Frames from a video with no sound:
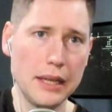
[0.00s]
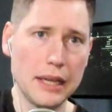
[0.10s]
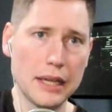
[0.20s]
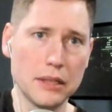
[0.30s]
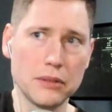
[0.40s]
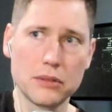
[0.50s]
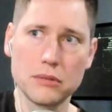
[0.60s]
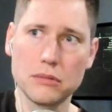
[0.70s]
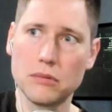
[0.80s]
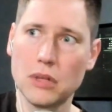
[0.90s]
and
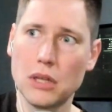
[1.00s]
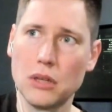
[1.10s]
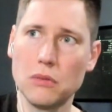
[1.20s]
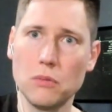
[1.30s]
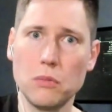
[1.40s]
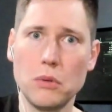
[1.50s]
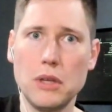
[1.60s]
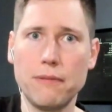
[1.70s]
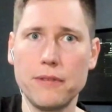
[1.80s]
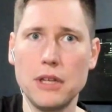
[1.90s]

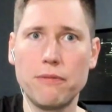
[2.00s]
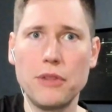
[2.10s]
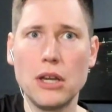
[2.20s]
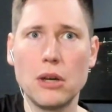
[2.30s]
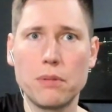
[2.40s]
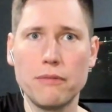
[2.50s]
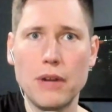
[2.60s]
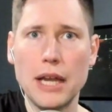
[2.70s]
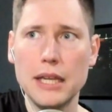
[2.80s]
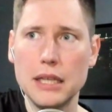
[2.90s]
if if they are
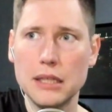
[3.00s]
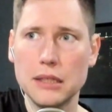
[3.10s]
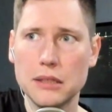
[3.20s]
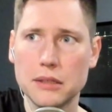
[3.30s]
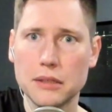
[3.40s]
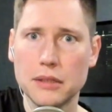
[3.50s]
providing,